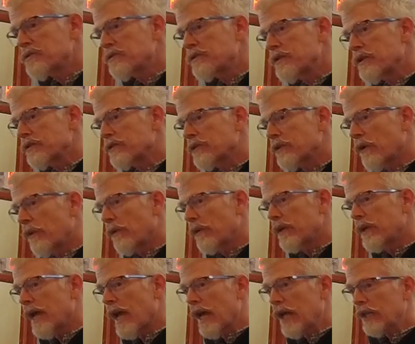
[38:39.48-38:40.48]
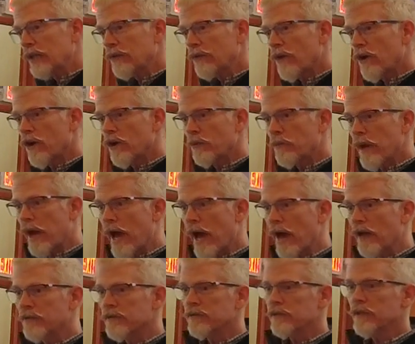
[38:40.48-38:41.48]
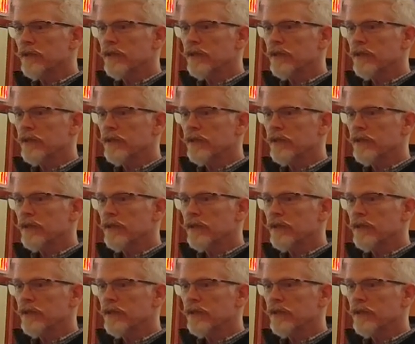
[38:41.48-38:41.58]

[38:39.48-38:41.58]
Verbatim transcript: just going down the wrong path